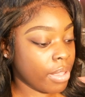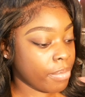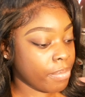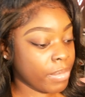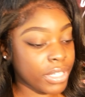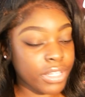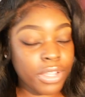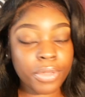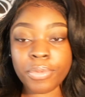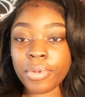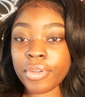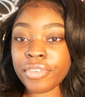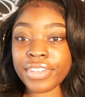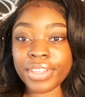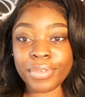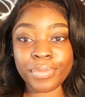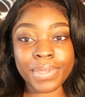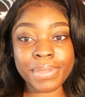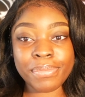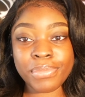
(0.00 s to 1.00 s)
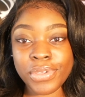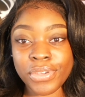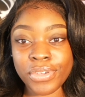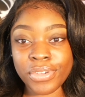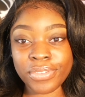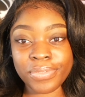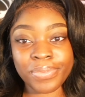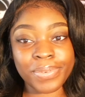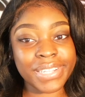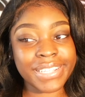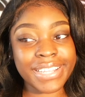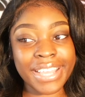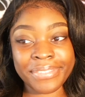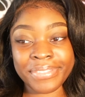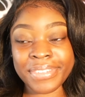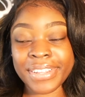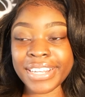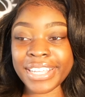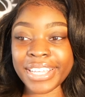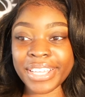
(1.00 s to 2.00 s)
But don't worry, we move. We're
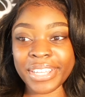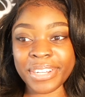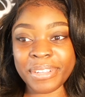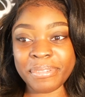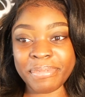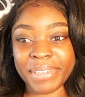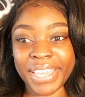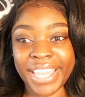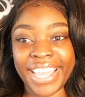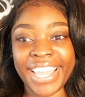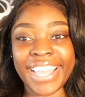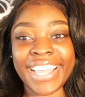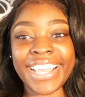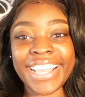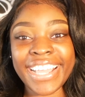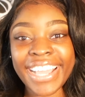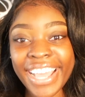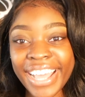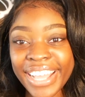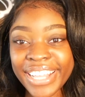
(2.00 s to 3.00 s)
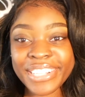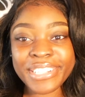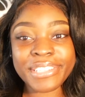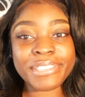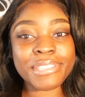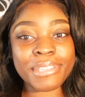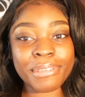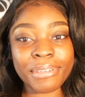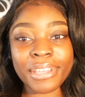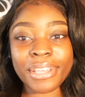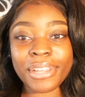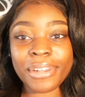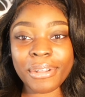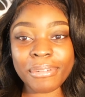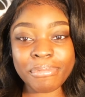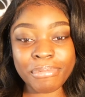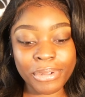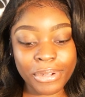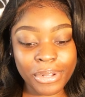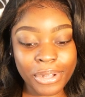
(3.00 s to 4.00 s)
definitely going to be doing a
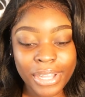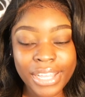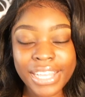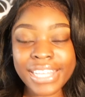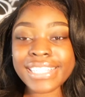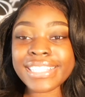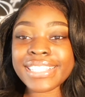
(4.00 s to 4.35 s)
lot more.